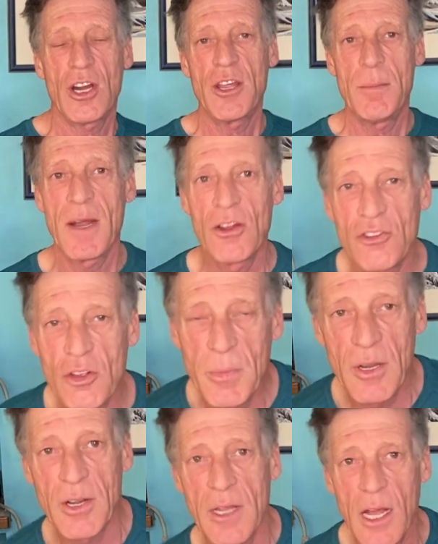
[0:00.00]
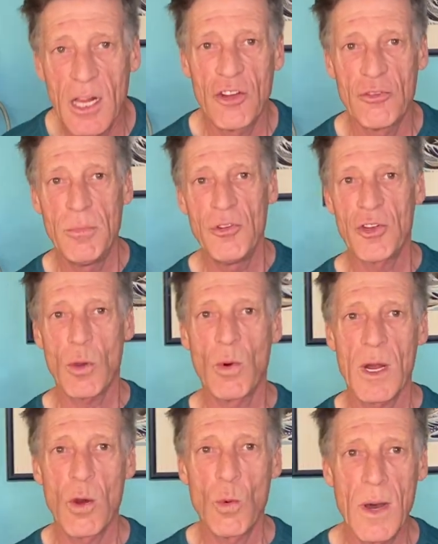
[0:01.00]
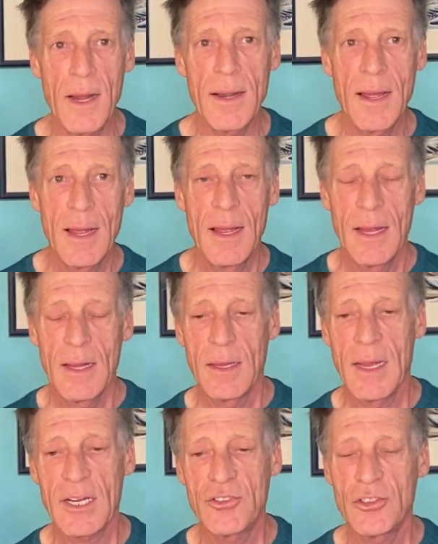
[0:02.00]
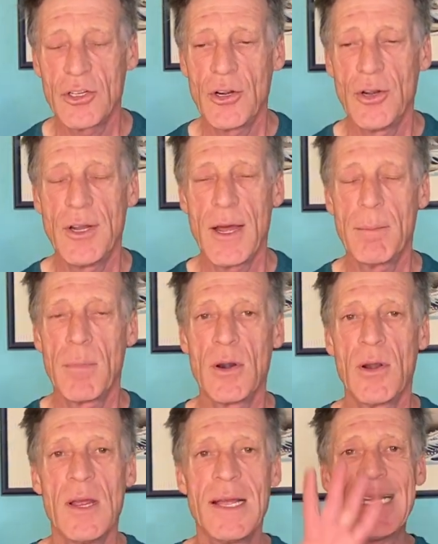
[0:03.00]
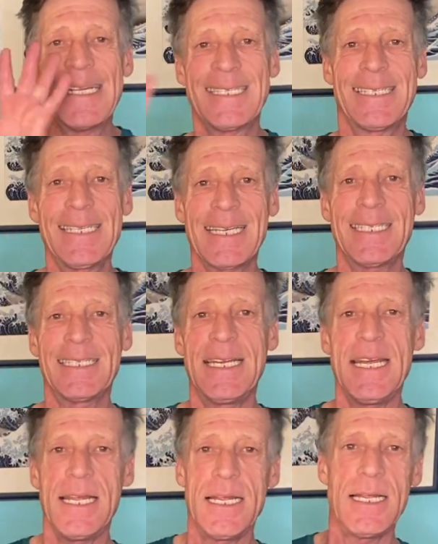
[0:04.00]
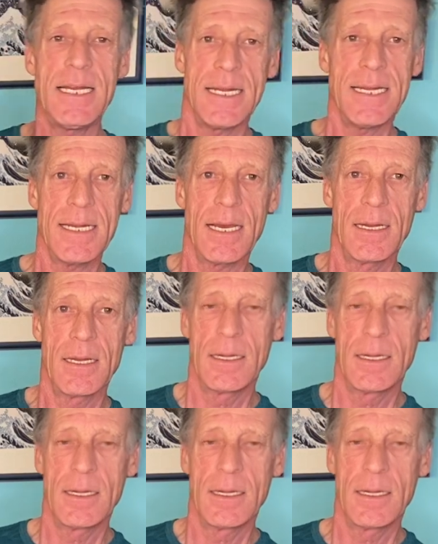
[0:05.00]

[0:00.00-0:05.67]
Truckee Meadows Community College Music 101, lecture number 16.